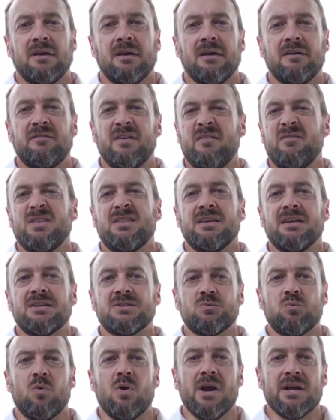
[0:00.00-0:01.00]
If everything
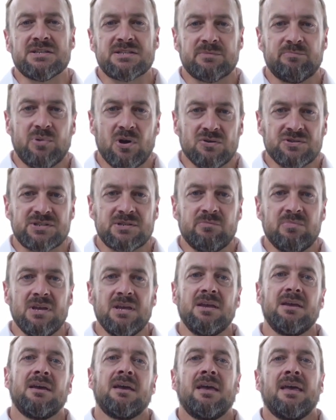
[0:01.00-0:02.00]
is where it's supposed to
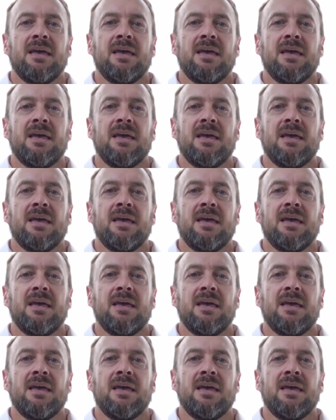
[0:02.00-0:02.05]
be,